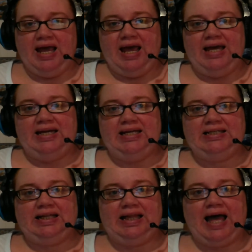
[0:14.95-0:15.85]
And his
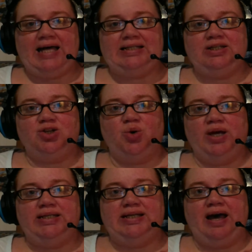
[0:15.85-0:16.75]
class is
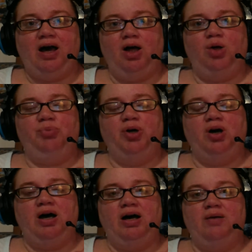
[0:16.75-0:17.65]
going to help
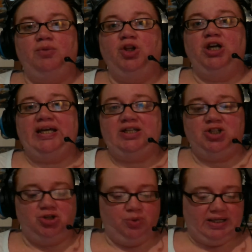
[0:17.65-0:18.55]
look
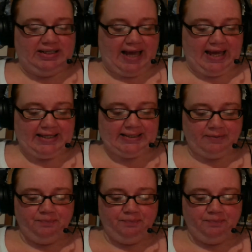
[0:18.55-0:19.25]
into his case.